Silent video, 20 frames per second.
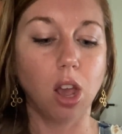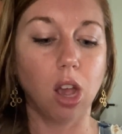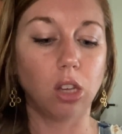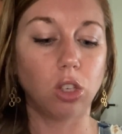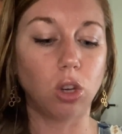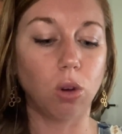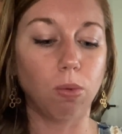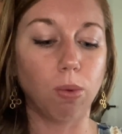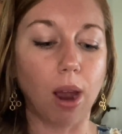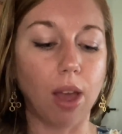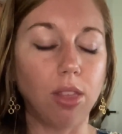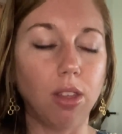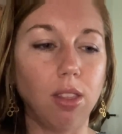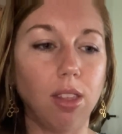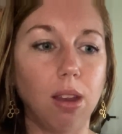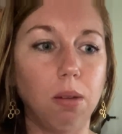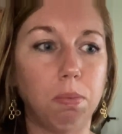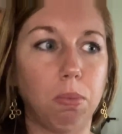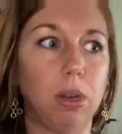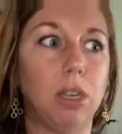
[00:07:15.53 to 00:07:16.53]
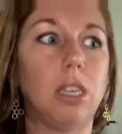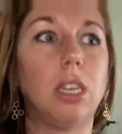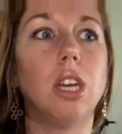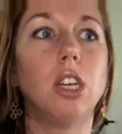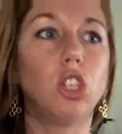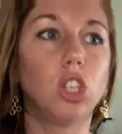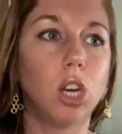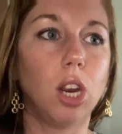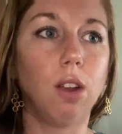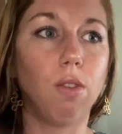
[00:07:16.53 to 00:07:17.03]
So rather than
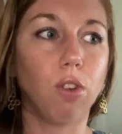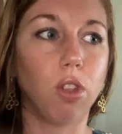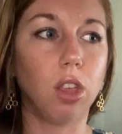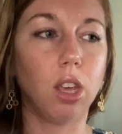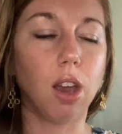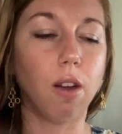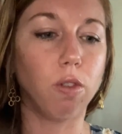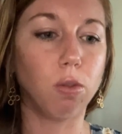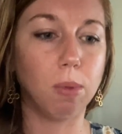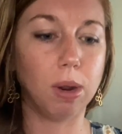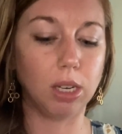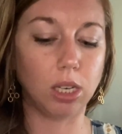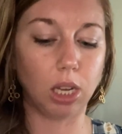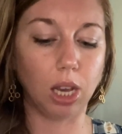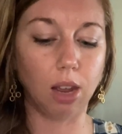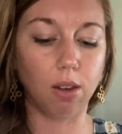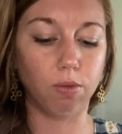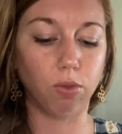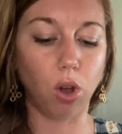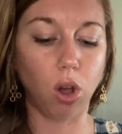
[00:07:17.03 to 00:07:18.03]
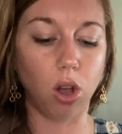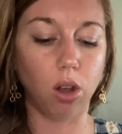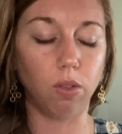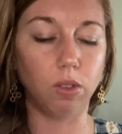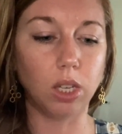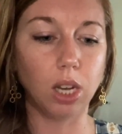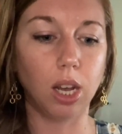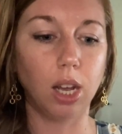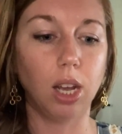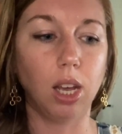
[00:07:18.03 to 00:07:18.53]
petitioning for the government to get
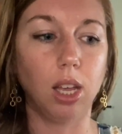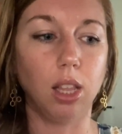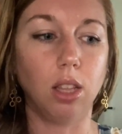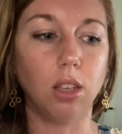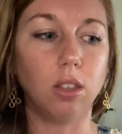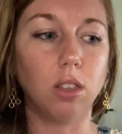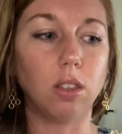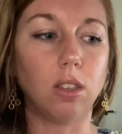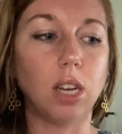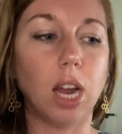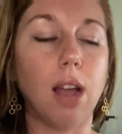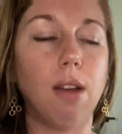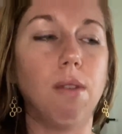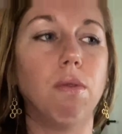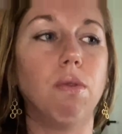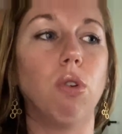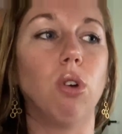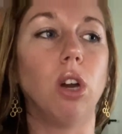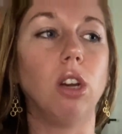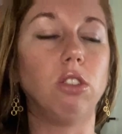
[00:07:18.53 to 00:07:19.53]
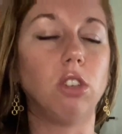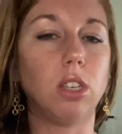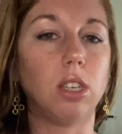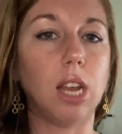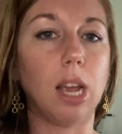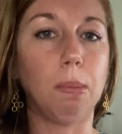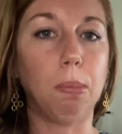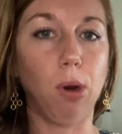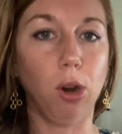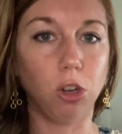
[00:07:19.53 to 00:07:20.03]
involved, this is time for us to
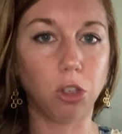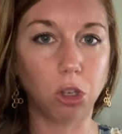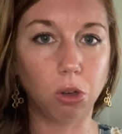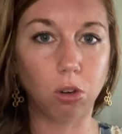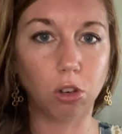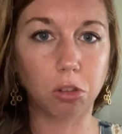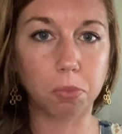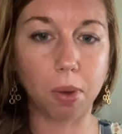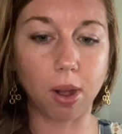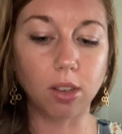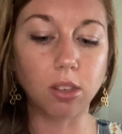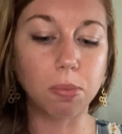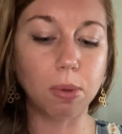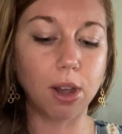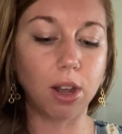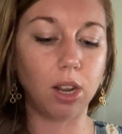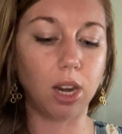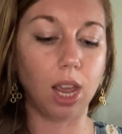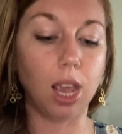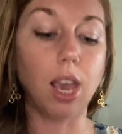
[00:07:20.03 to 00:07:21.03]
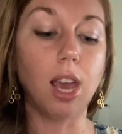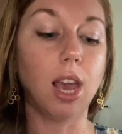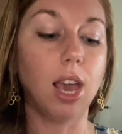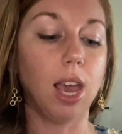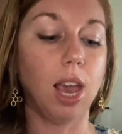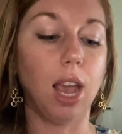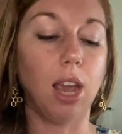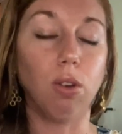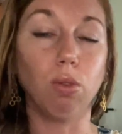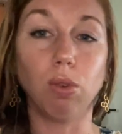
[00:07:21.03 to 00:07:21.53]
take personal responsibility
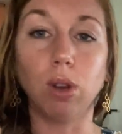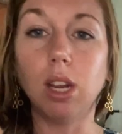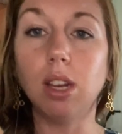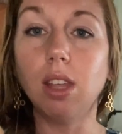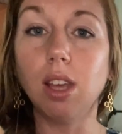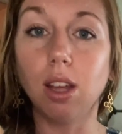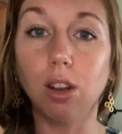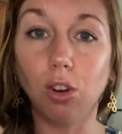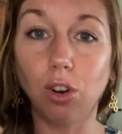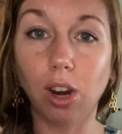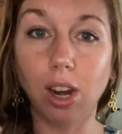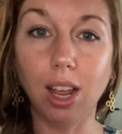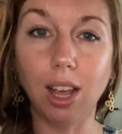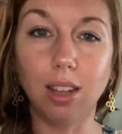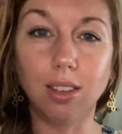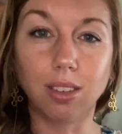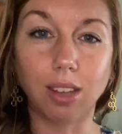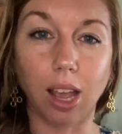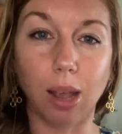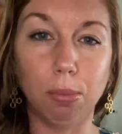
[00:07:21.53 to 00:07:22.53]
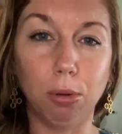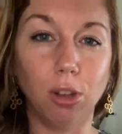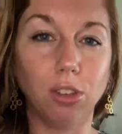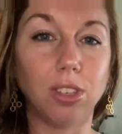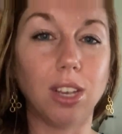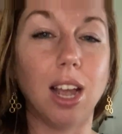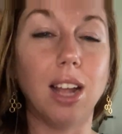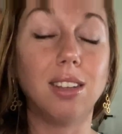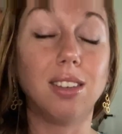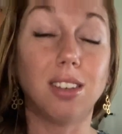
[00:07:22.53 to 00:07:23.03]
and read the ingredients
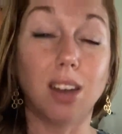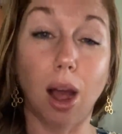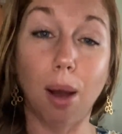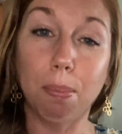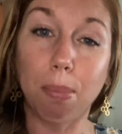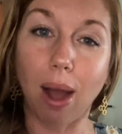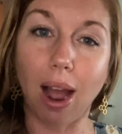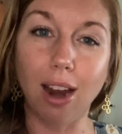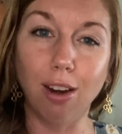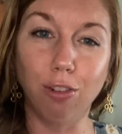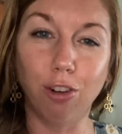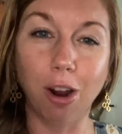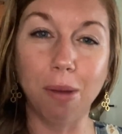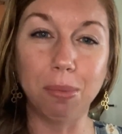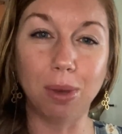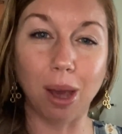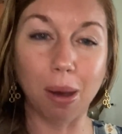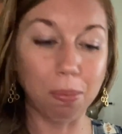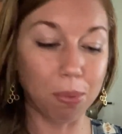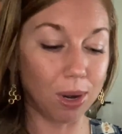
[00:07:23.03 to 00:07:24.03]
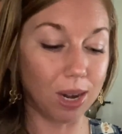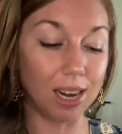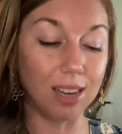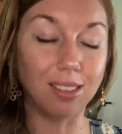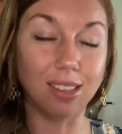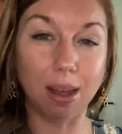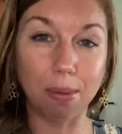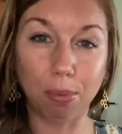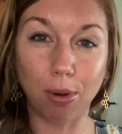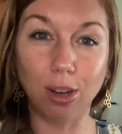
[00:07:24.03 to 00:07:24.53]
labels and stop buying from
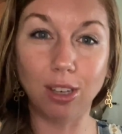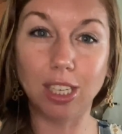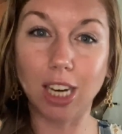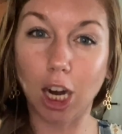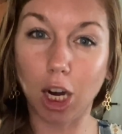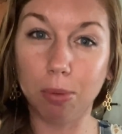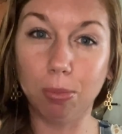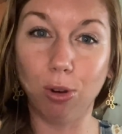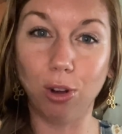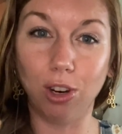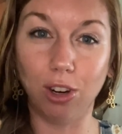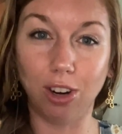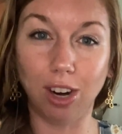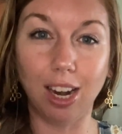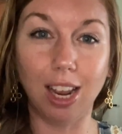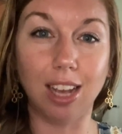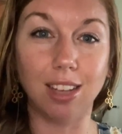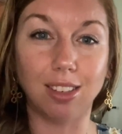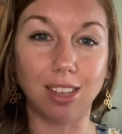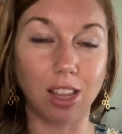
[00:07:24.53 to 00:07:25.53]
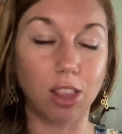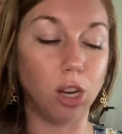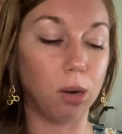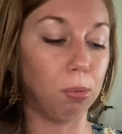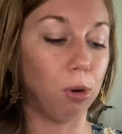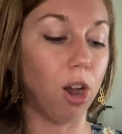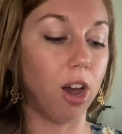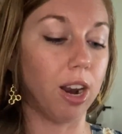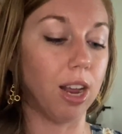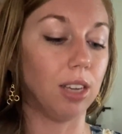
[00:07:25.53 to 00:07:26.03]
companies that put terrible ingredients in their
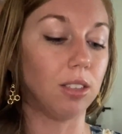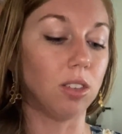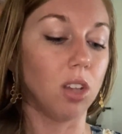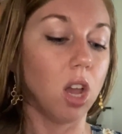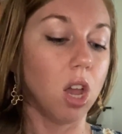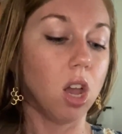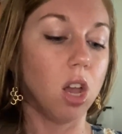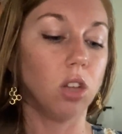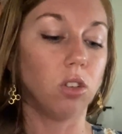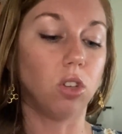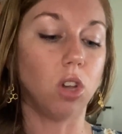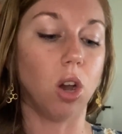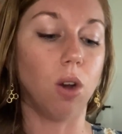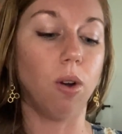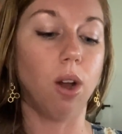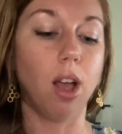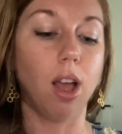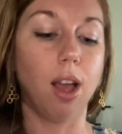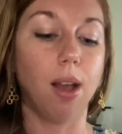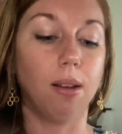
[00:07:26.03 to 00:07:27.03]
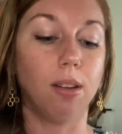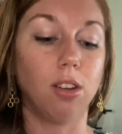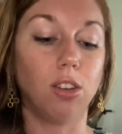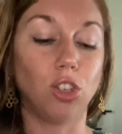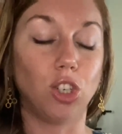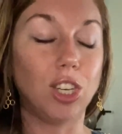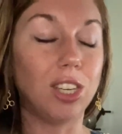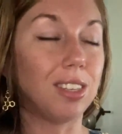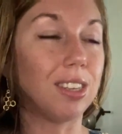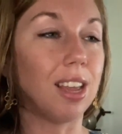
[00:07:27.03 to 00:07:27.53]
products. So
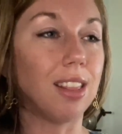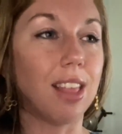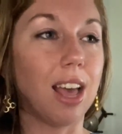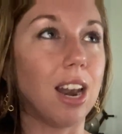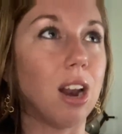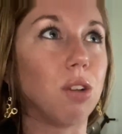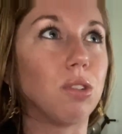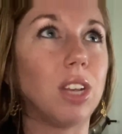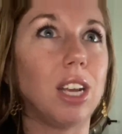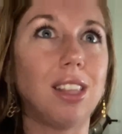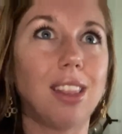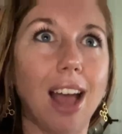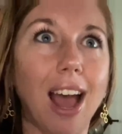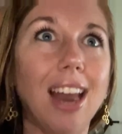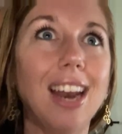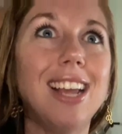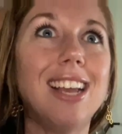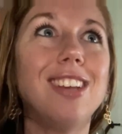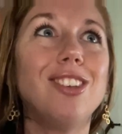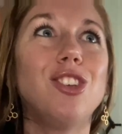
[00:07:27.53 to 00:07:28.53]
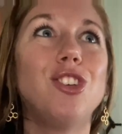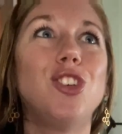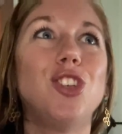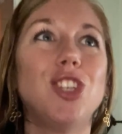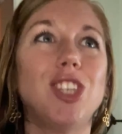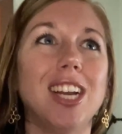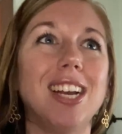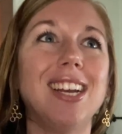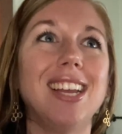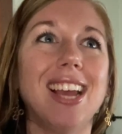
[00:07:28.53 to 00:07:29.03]
she said that, and I was like, that is
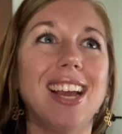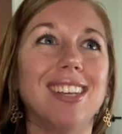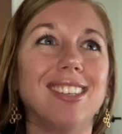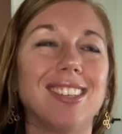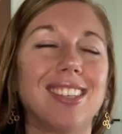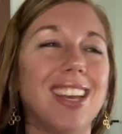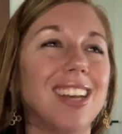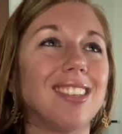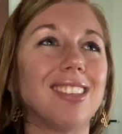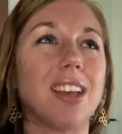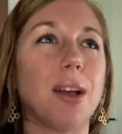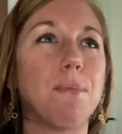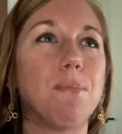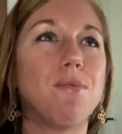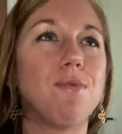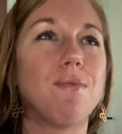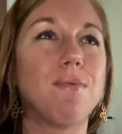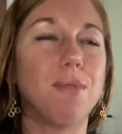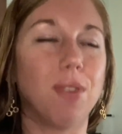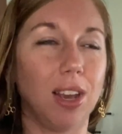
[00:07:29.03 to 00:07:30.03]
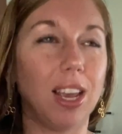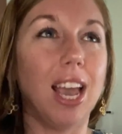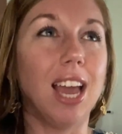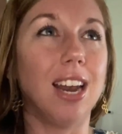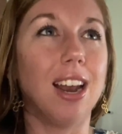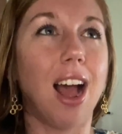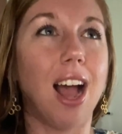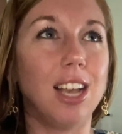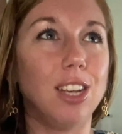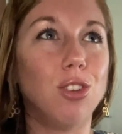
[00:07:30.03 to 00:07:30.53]
genius, because
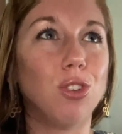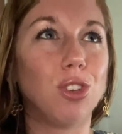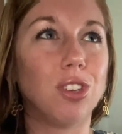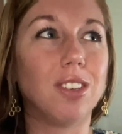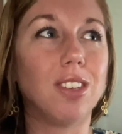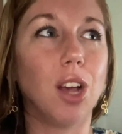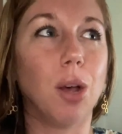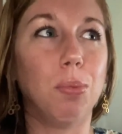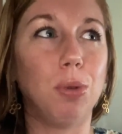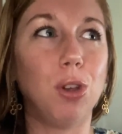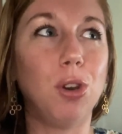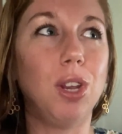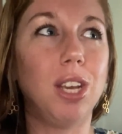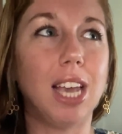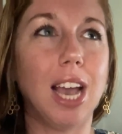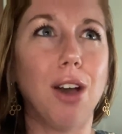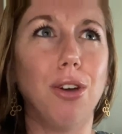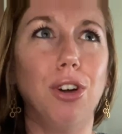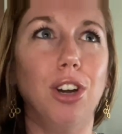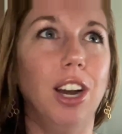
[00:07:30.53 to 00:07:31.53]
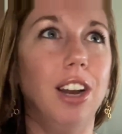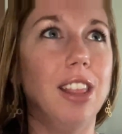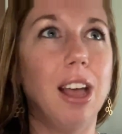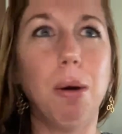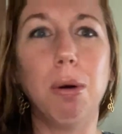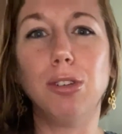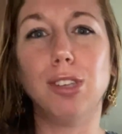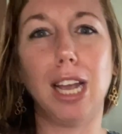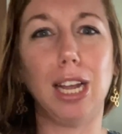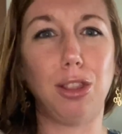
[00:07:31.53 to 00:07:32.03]
again, I used to sell Beauty Counter, and
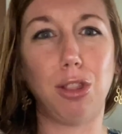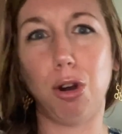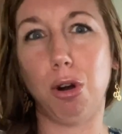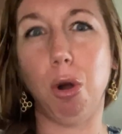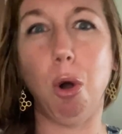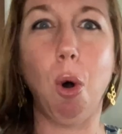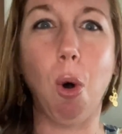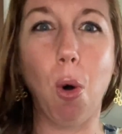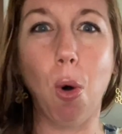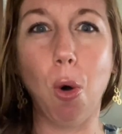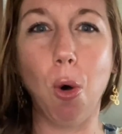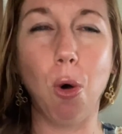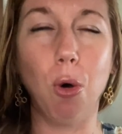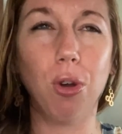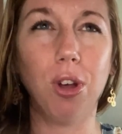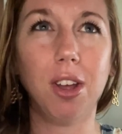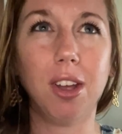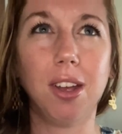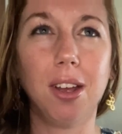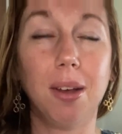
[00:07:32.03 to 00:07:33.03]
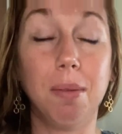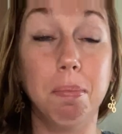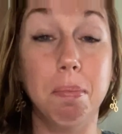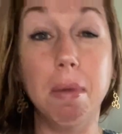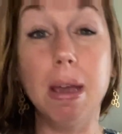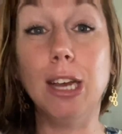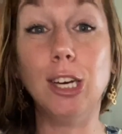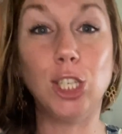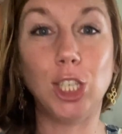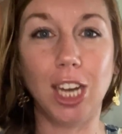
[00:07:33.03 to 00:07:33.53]
that was like their whole
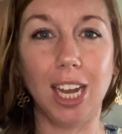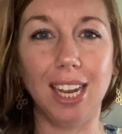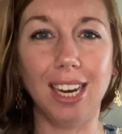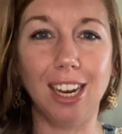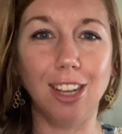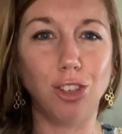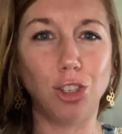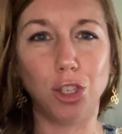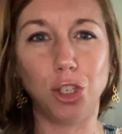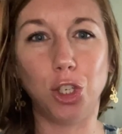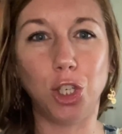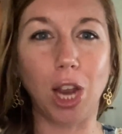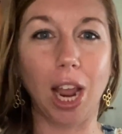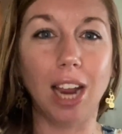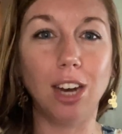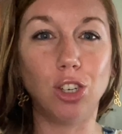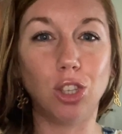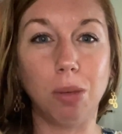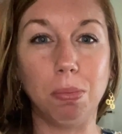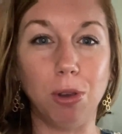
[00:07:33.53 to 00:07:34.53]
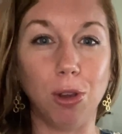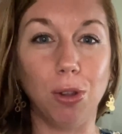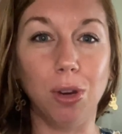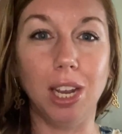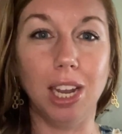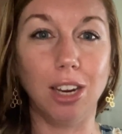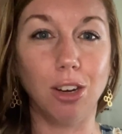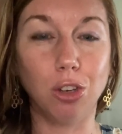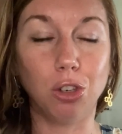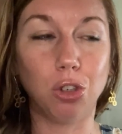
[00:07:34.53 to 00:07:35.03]
mission, is to change the
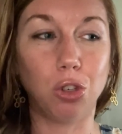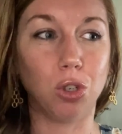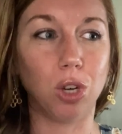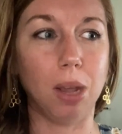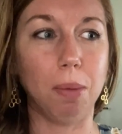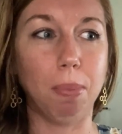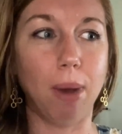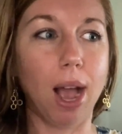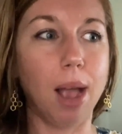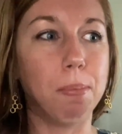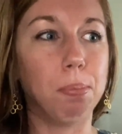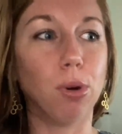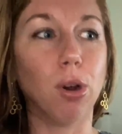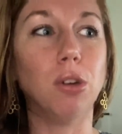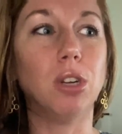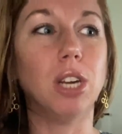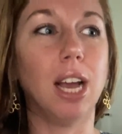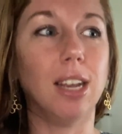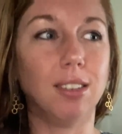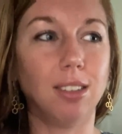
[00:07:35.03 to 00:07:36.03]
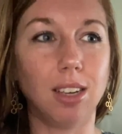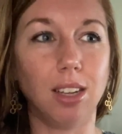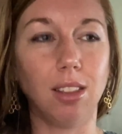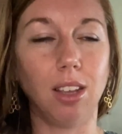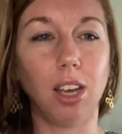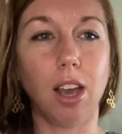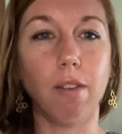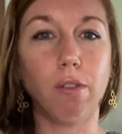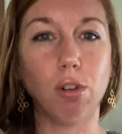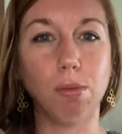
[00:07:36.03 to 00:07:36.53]
beauty industry by protesting
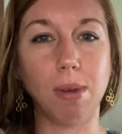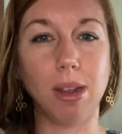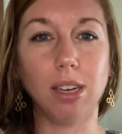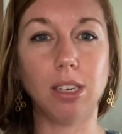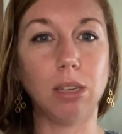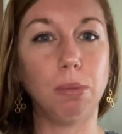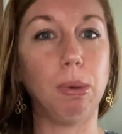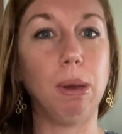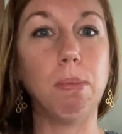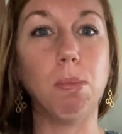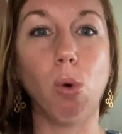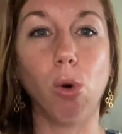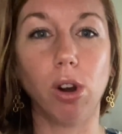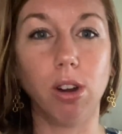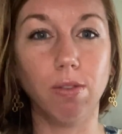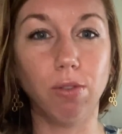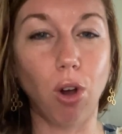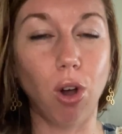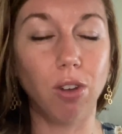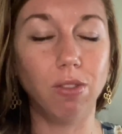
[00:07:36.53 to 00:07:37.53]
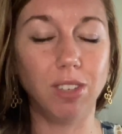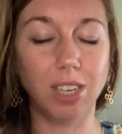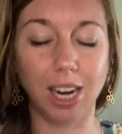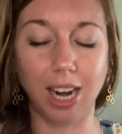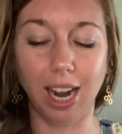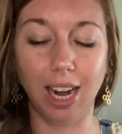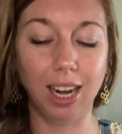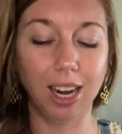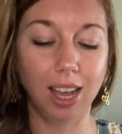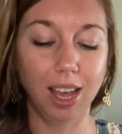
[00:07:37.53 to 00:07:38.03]
the government to be more involved
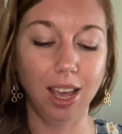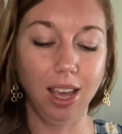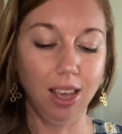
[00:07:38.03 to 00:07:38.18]
in it.